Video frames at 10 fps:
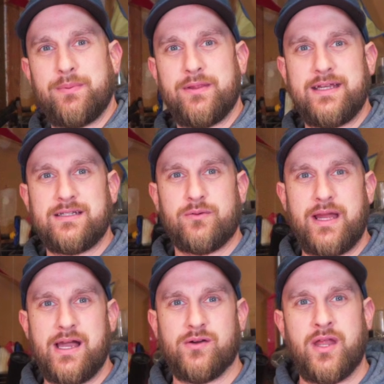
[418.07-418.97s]
plate
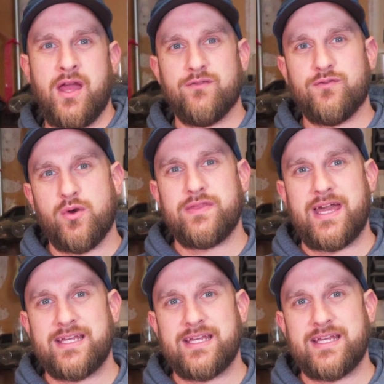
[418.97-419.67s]
around for that